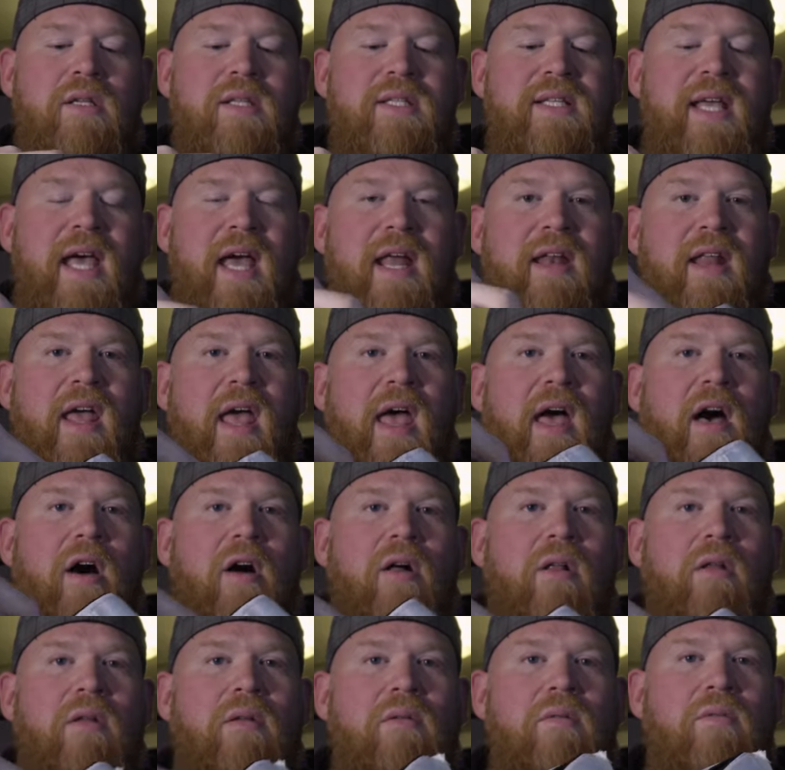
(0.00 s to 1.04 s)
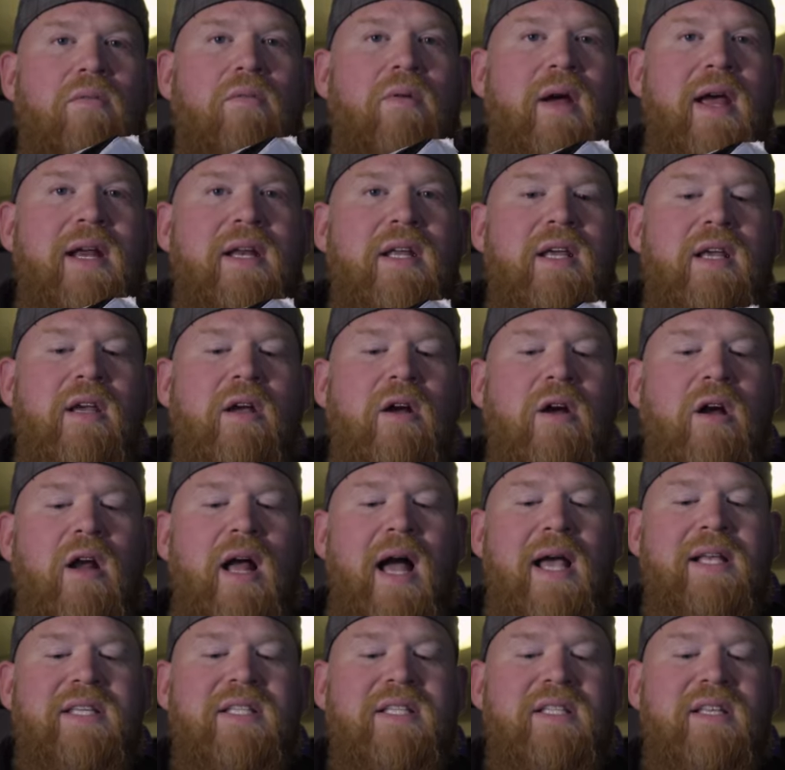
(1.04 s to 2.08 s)
DR10L right here.
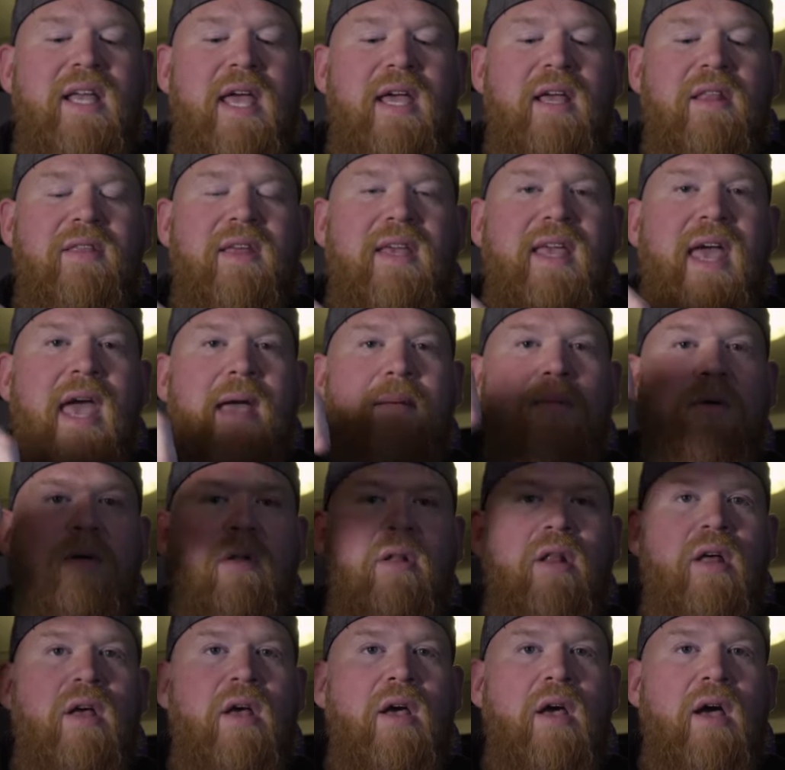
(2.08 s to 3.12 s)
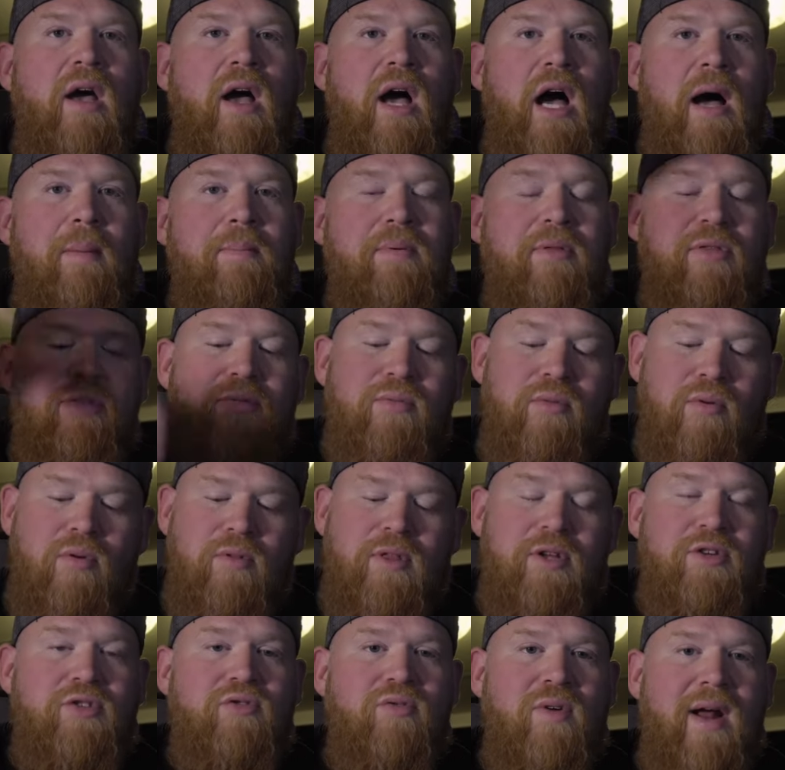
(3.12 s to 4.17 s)
I snake the cable up through
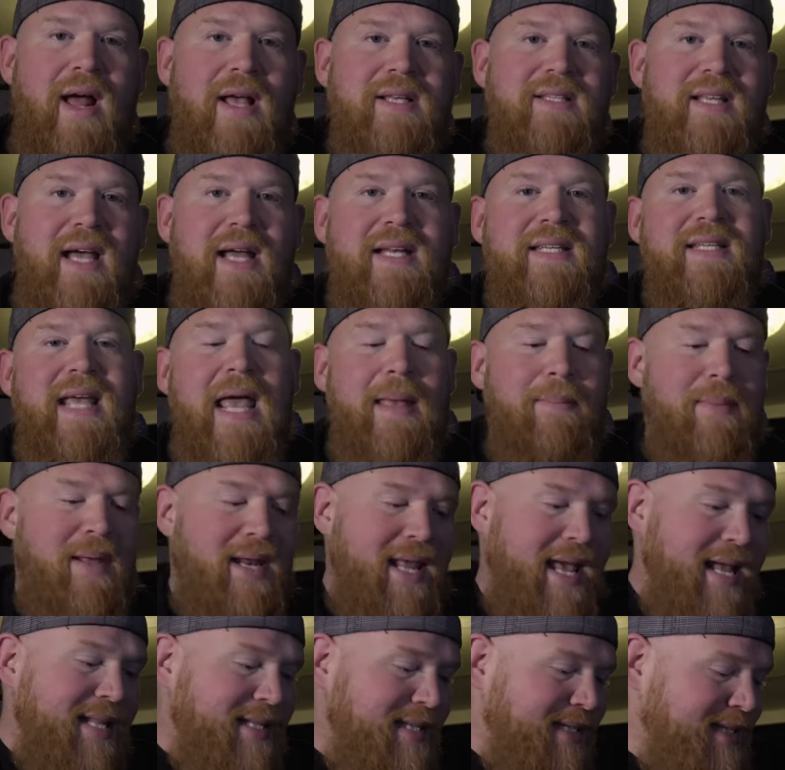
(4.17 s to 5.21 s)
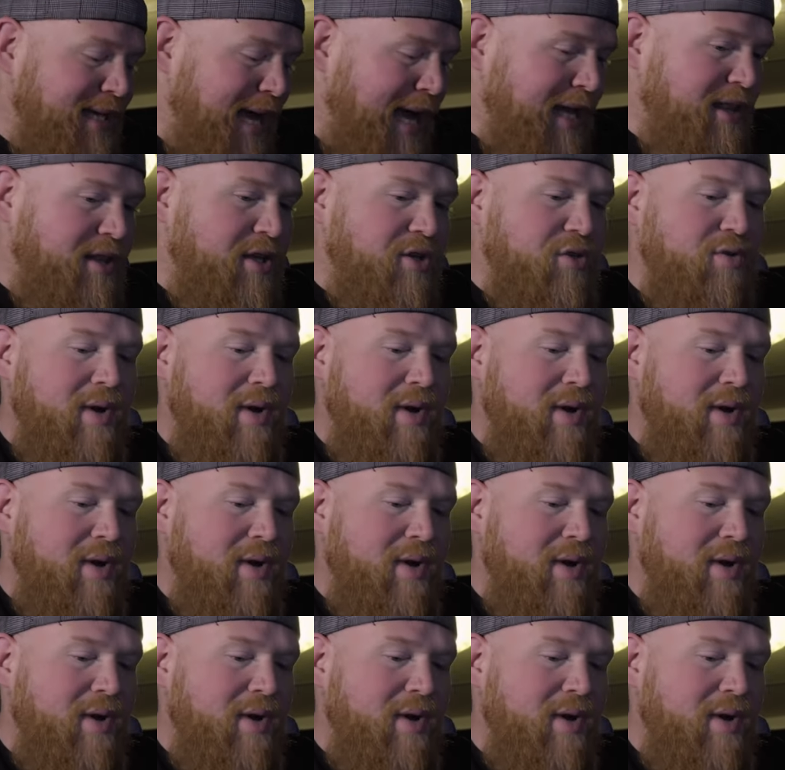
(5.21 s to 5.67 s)
the dress. I tape it inside the